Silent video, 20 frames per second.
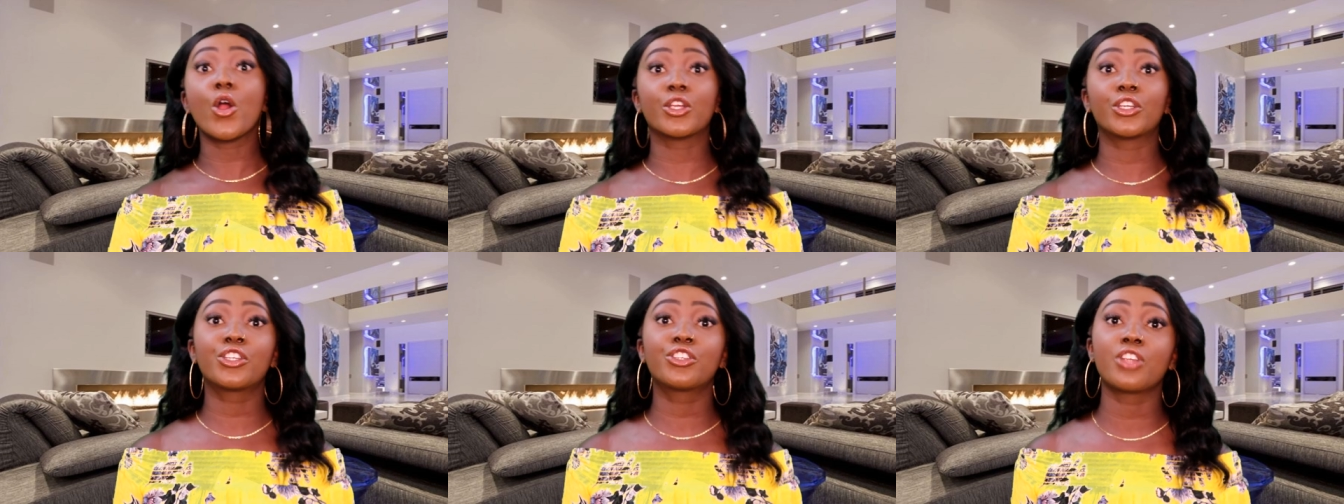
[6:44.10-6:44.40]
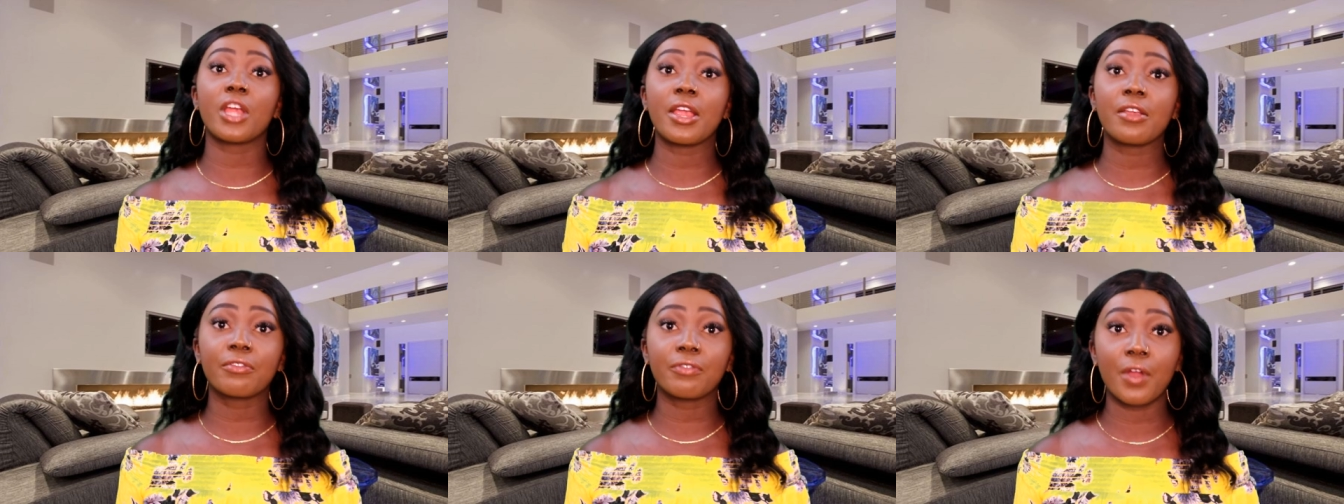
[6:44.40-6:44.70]
or
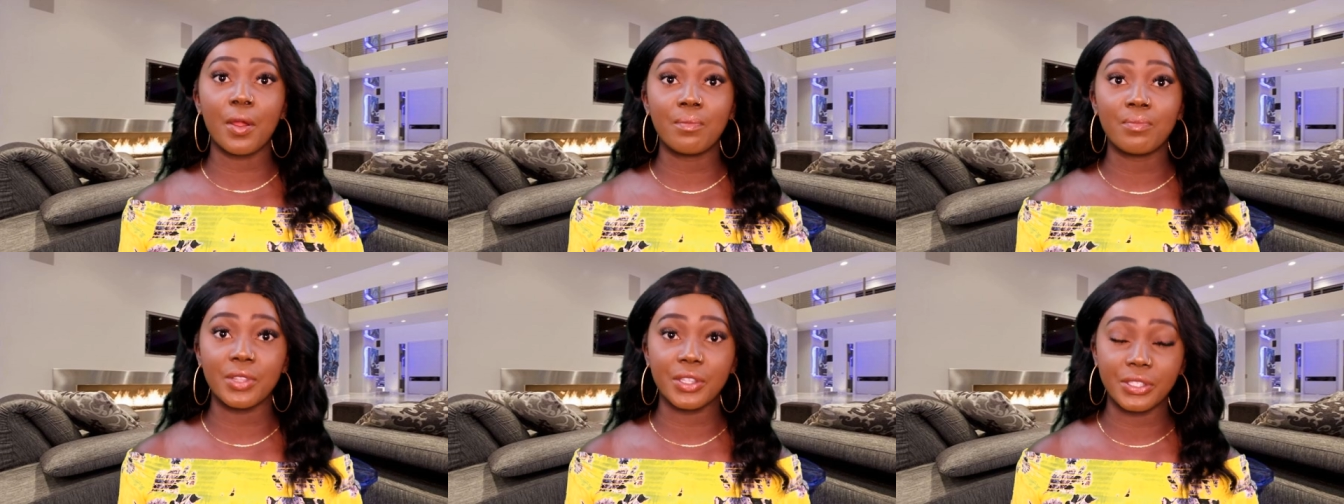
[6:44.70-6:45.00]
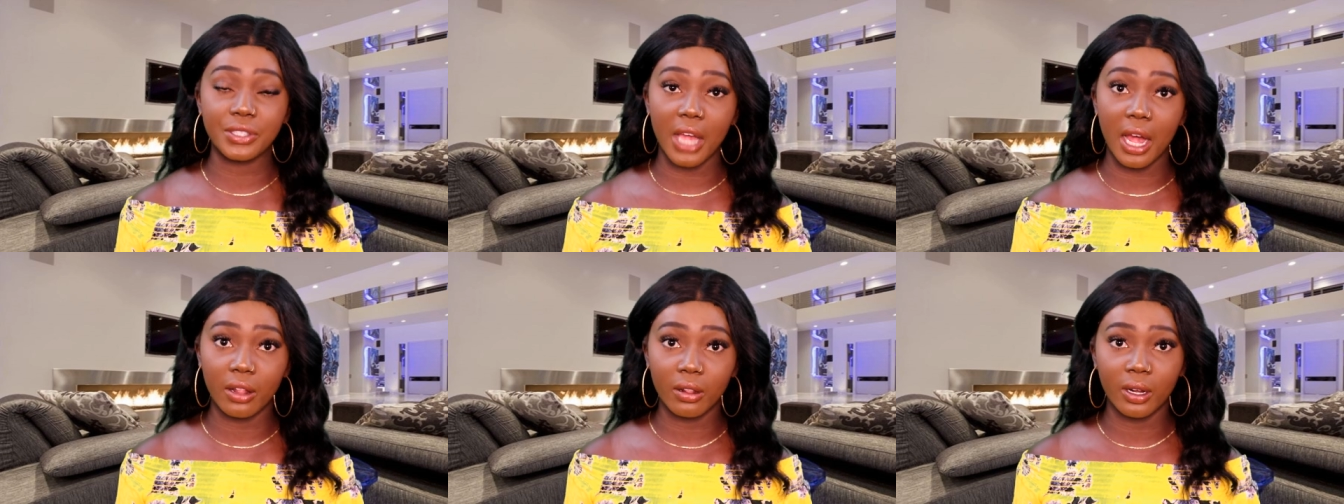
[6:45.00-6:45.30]
straight from
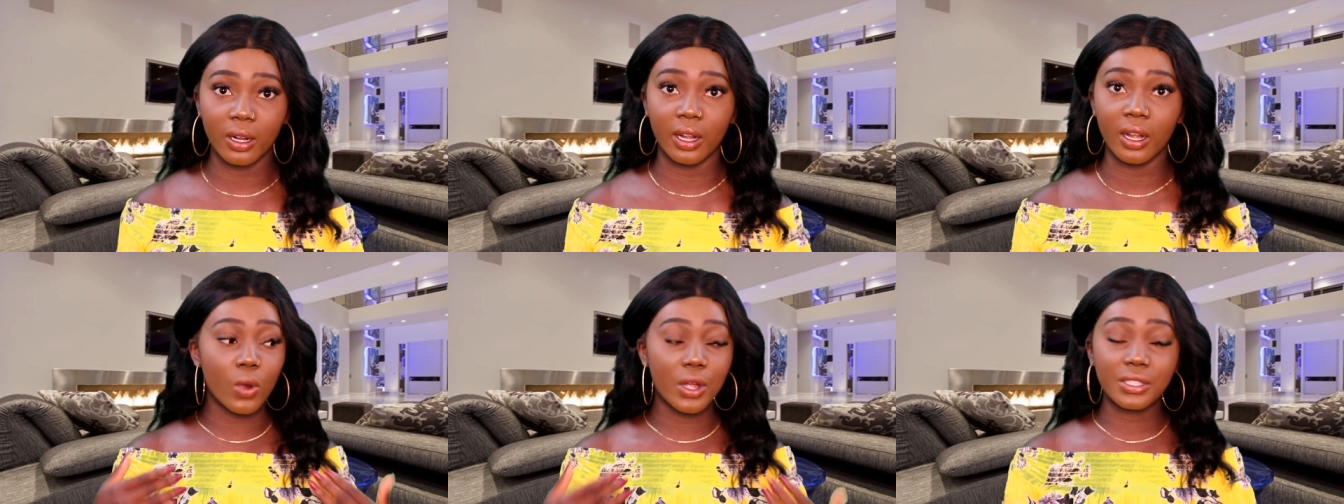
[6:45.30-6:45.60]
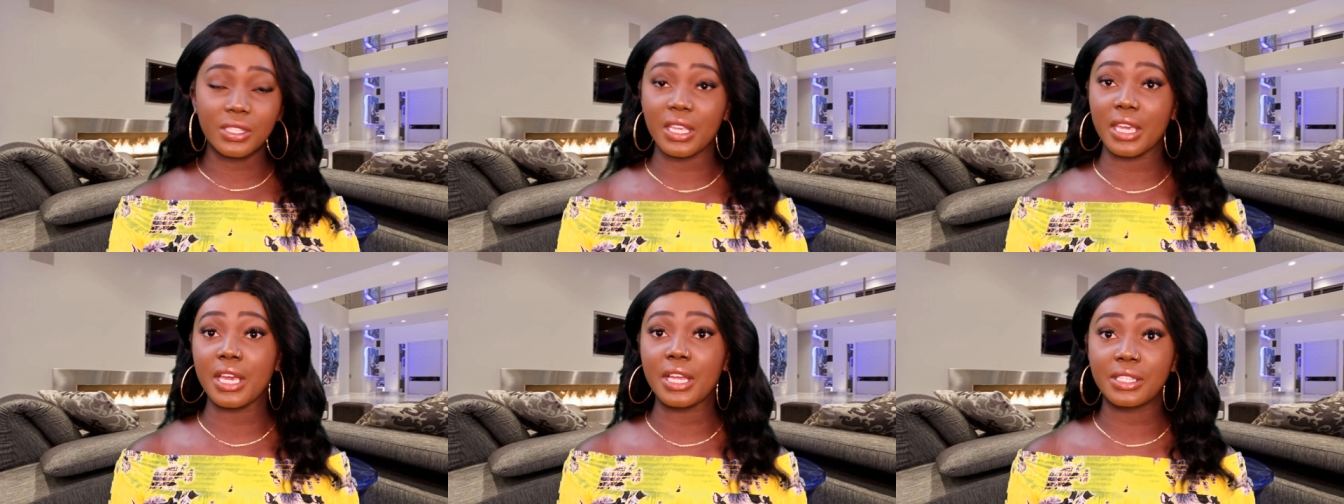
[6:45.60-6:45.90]
the seller.
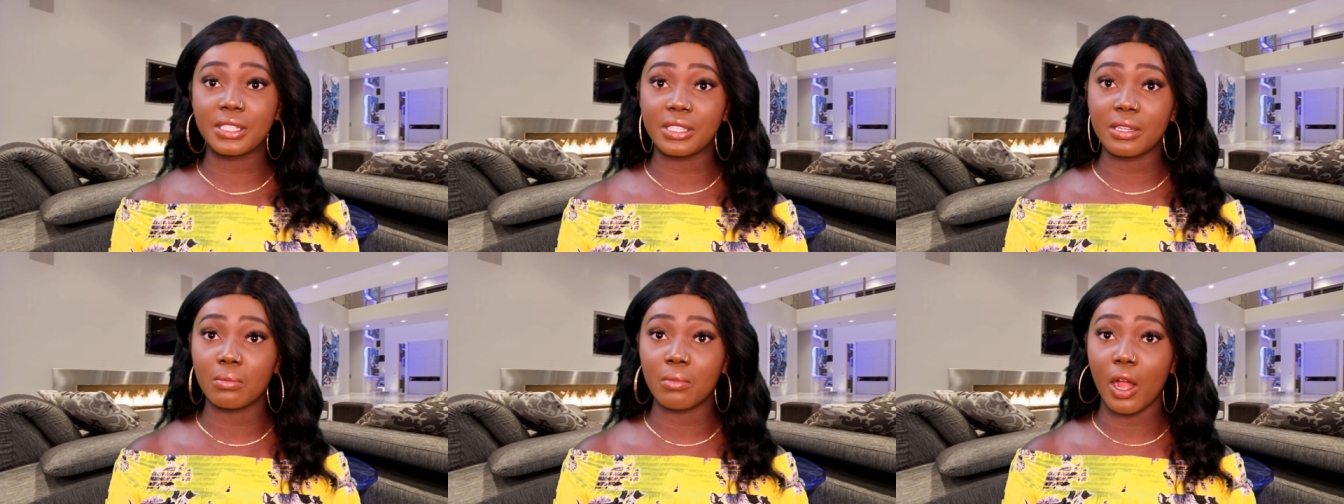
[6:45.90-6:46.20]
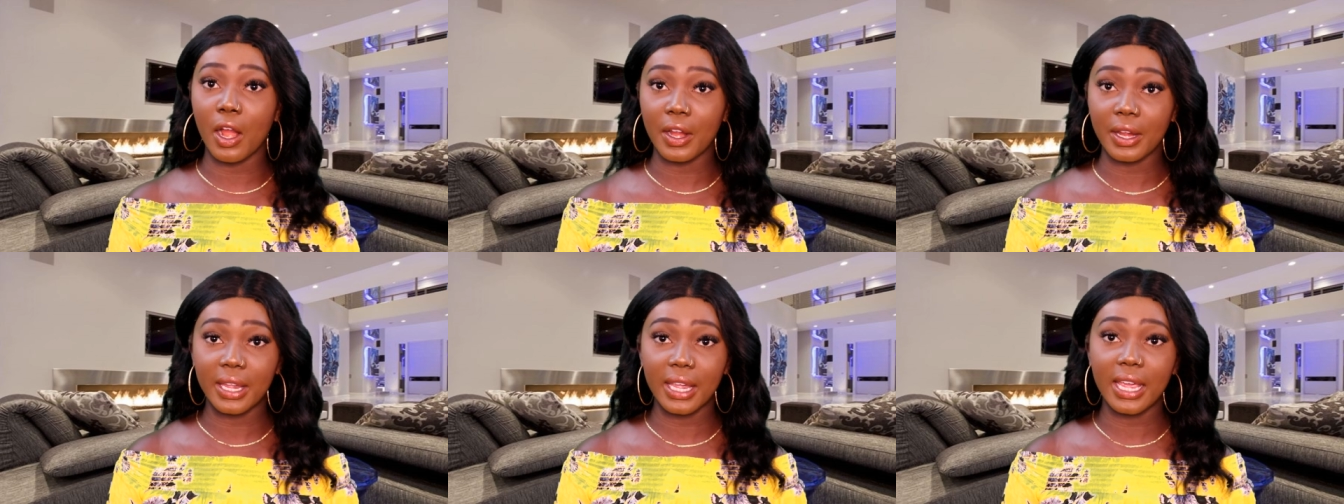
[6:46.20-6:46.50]
Once it hits the
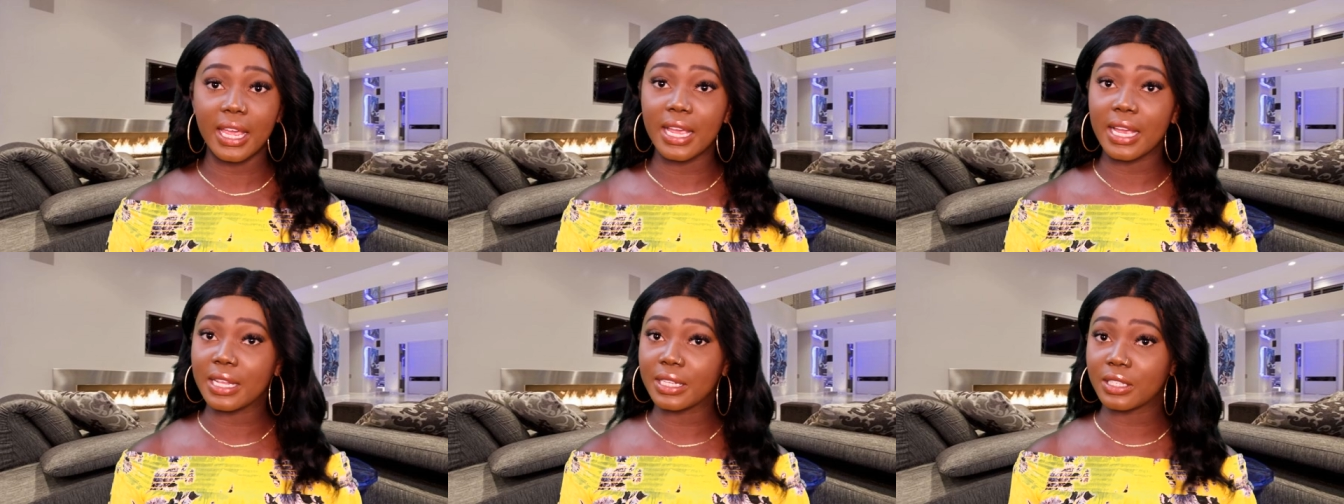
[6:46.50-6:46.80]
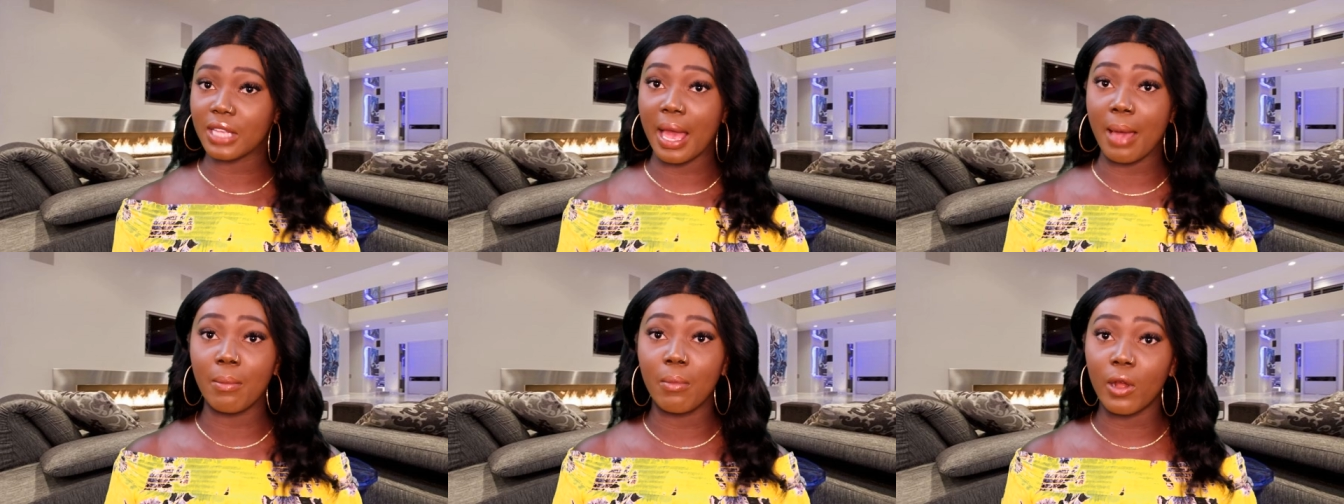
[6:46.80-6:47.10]
market,
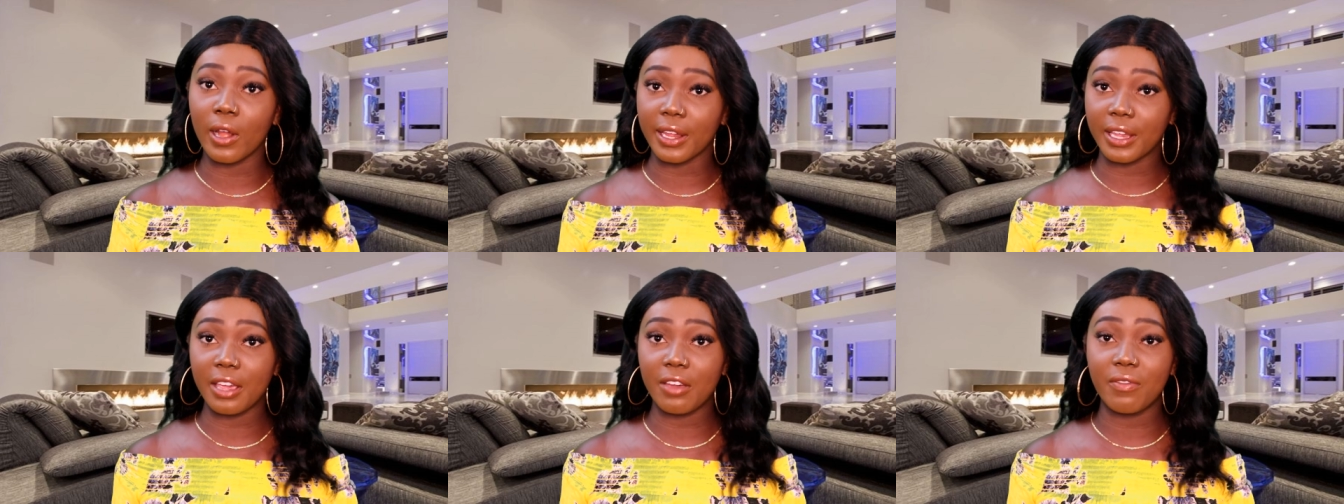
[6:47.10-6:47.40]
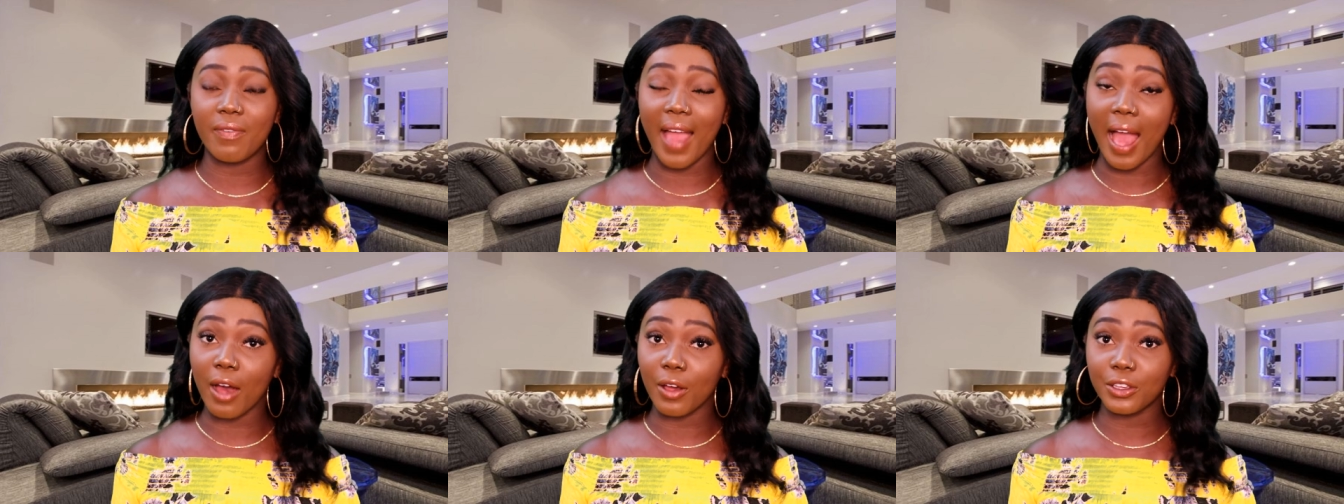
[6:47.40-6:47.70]
it's at
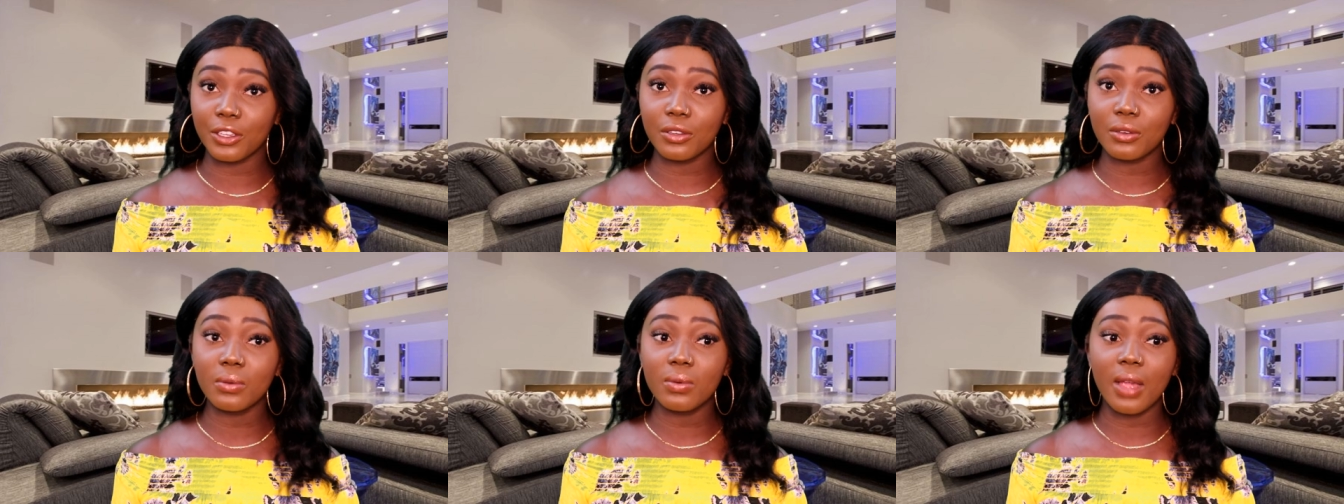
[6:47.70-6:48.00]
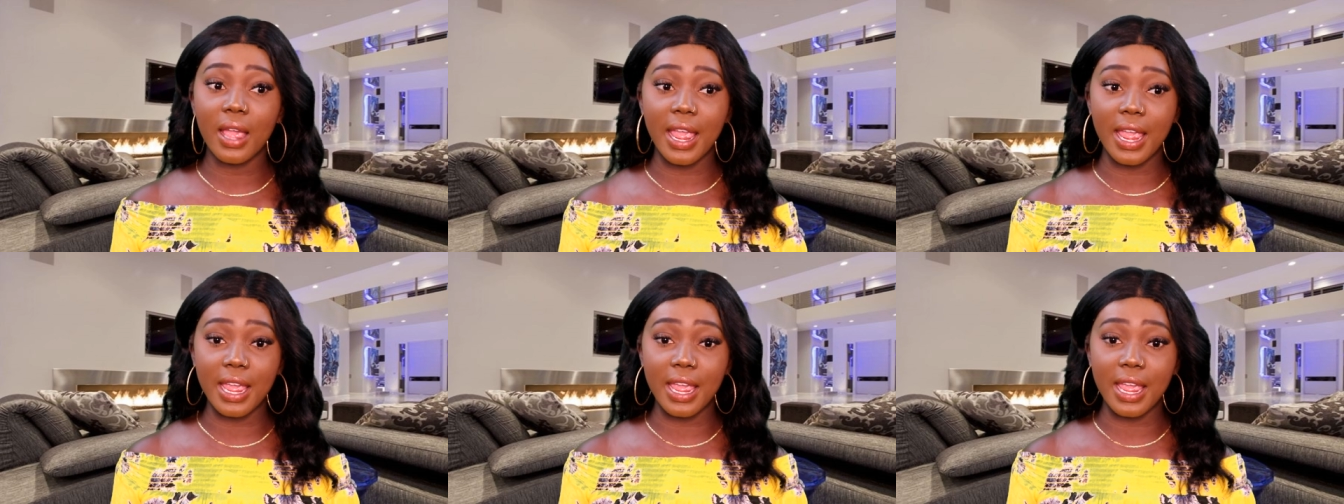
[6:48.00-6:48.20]
market value,